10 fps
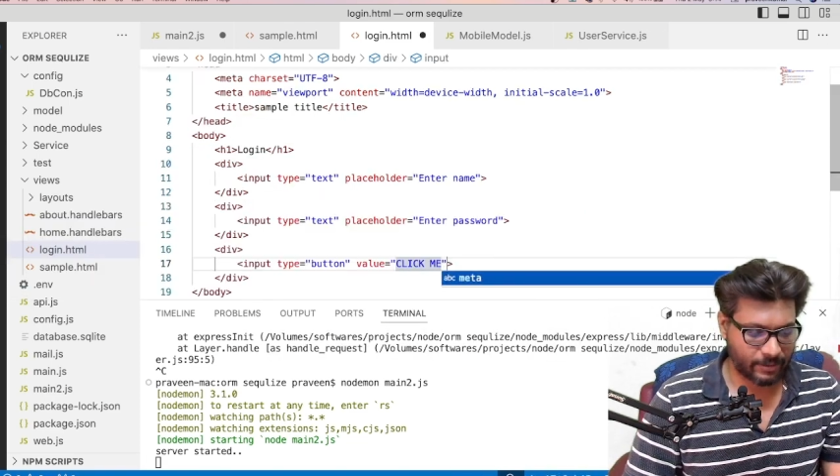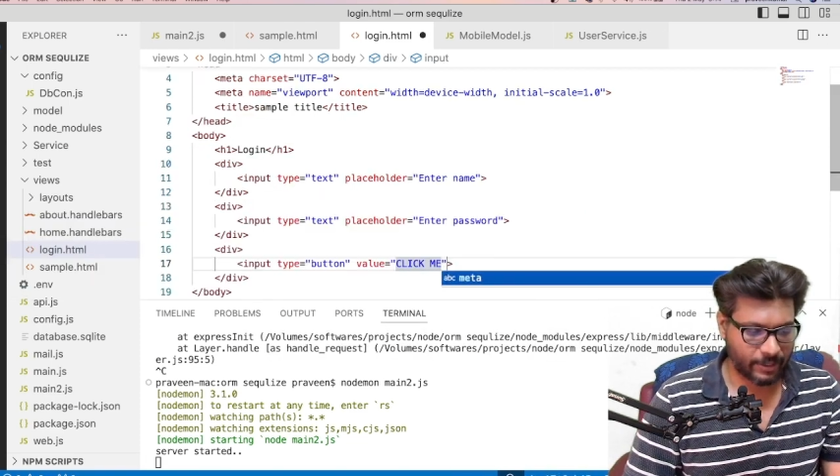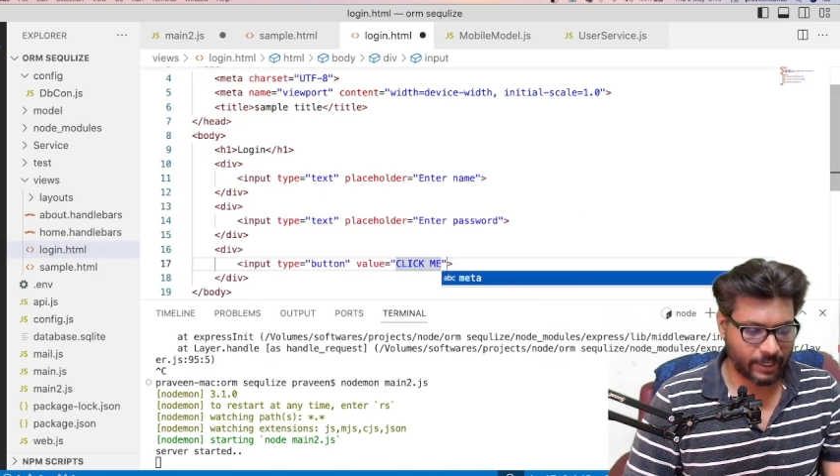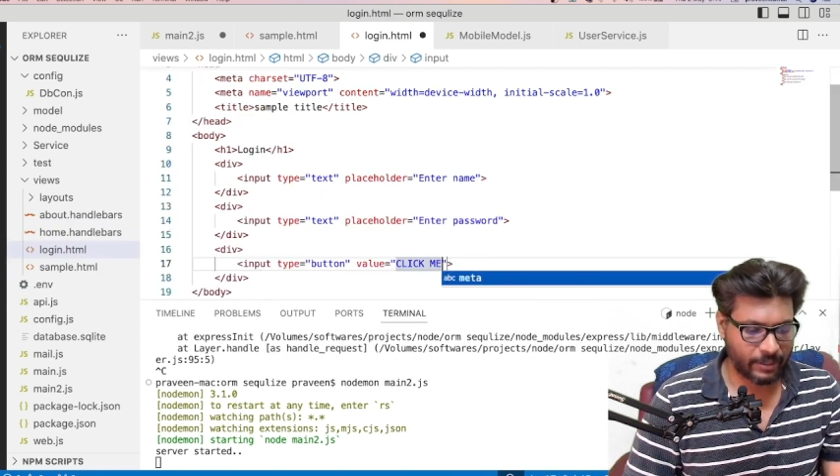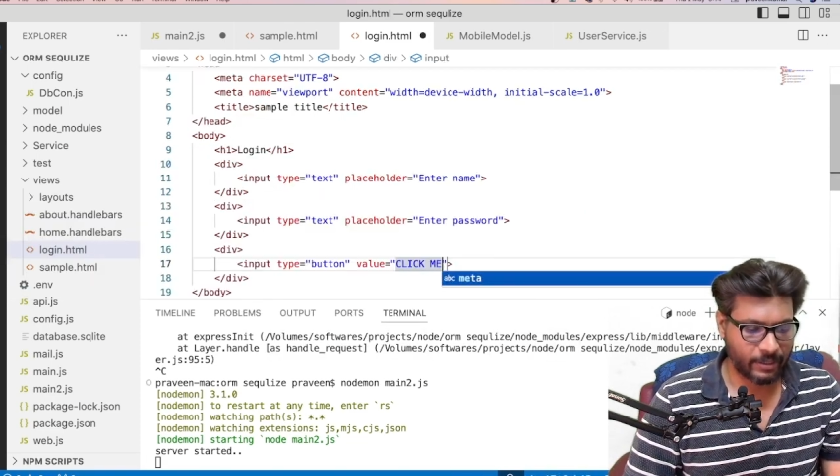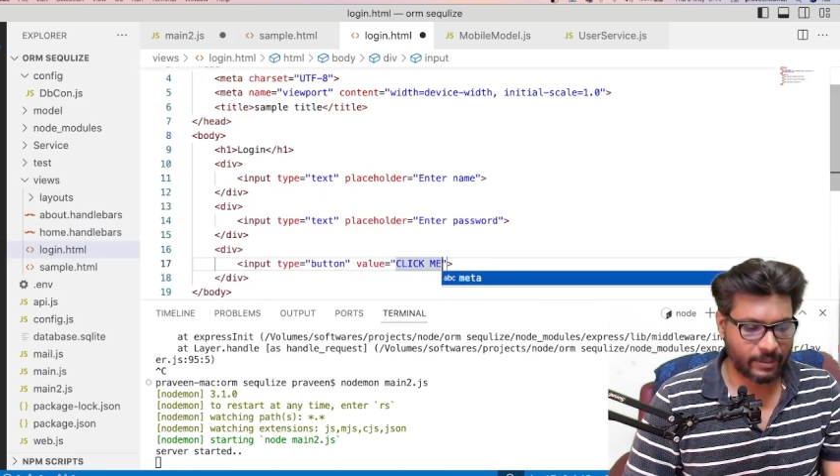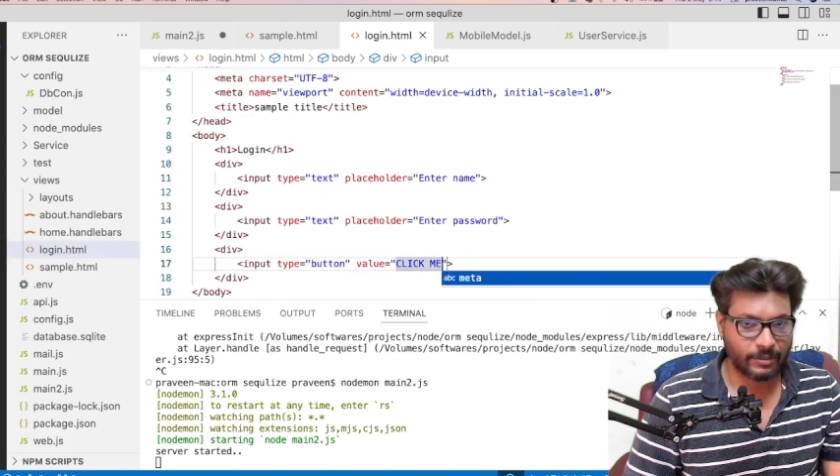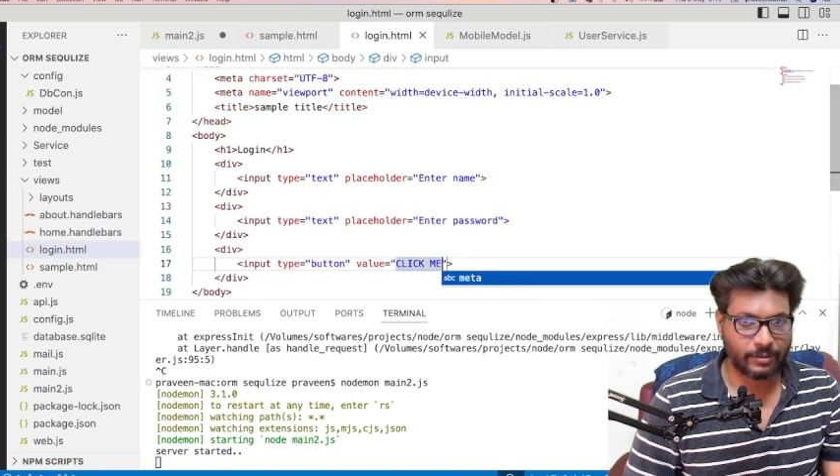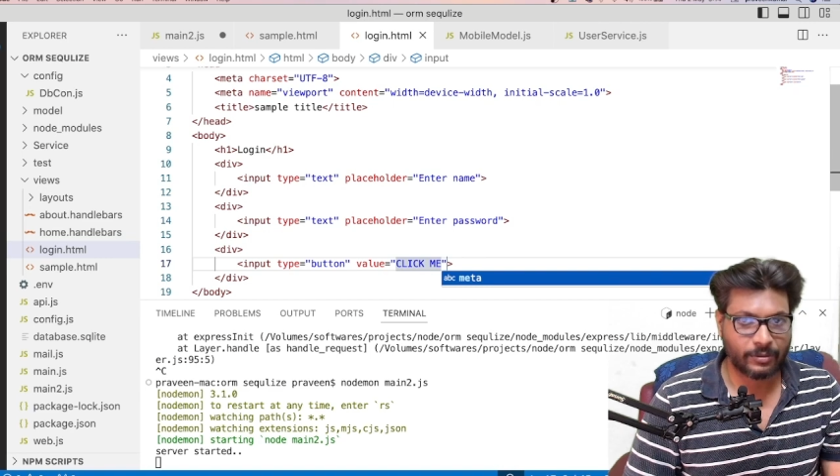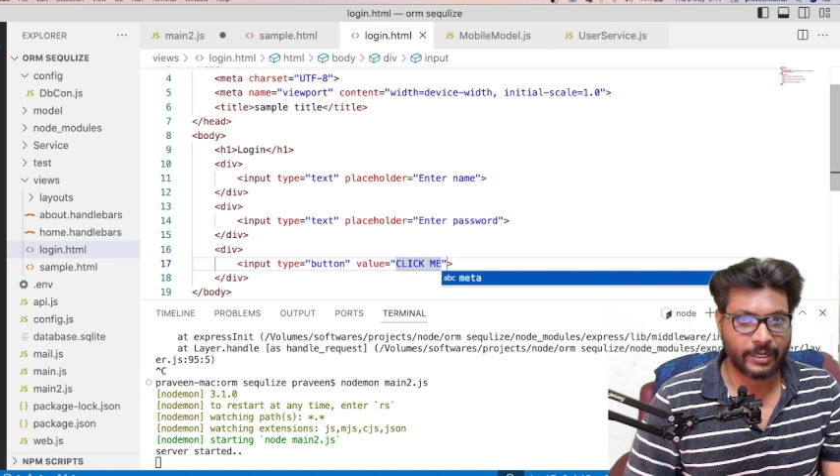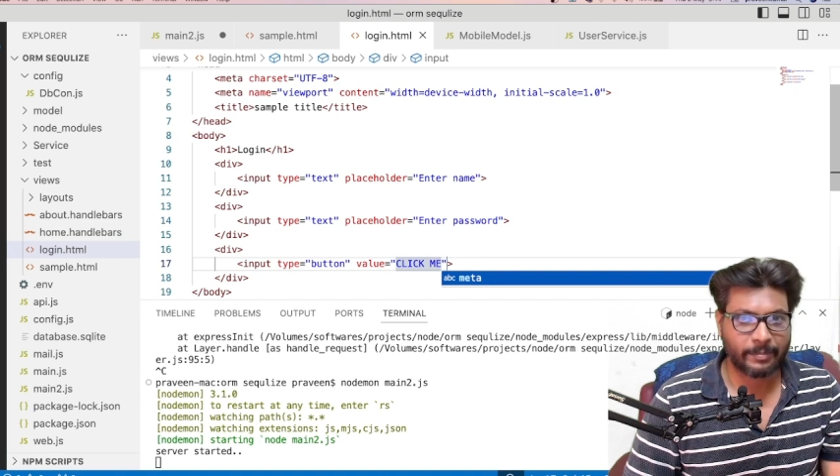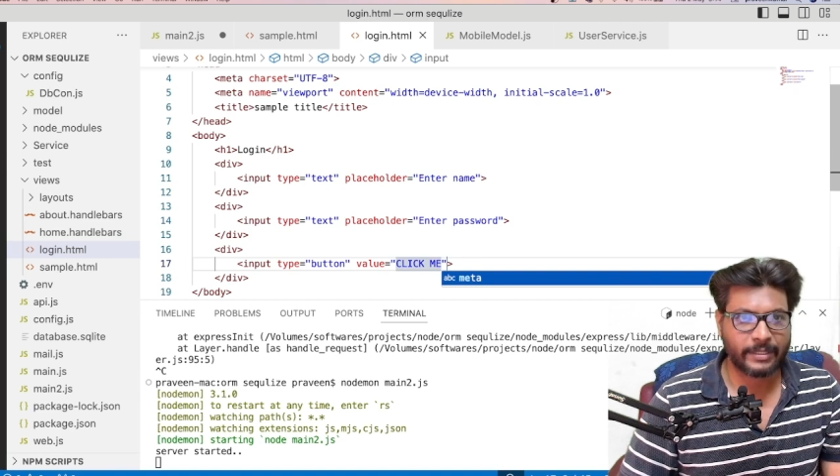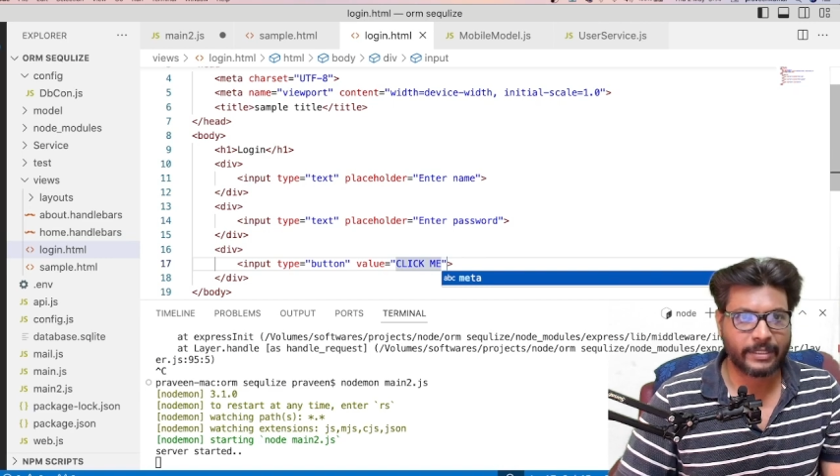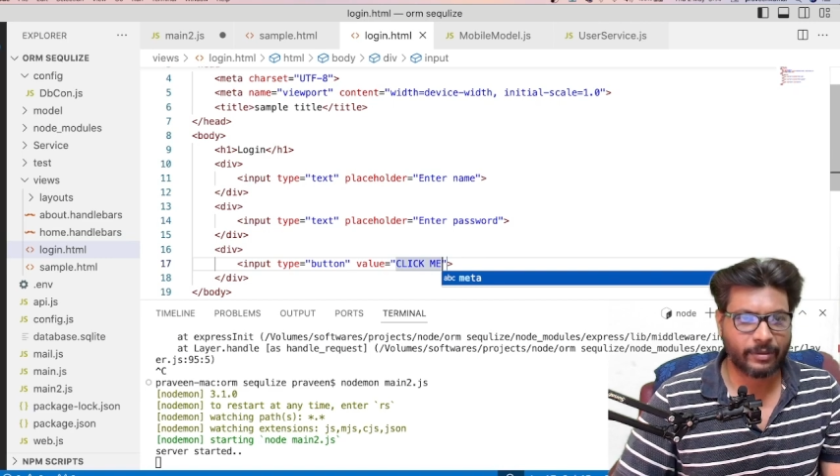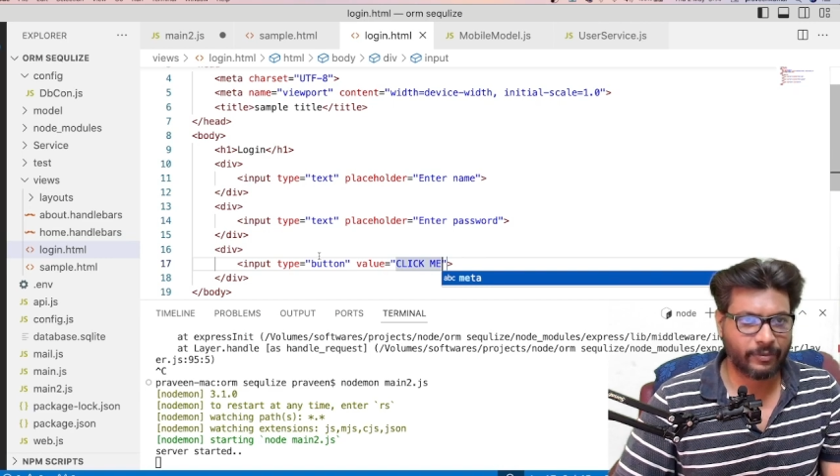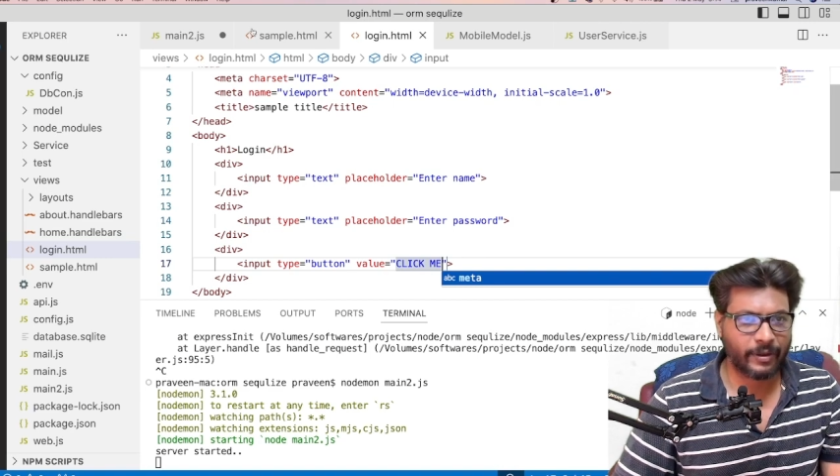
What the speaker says: Okay, so let me save the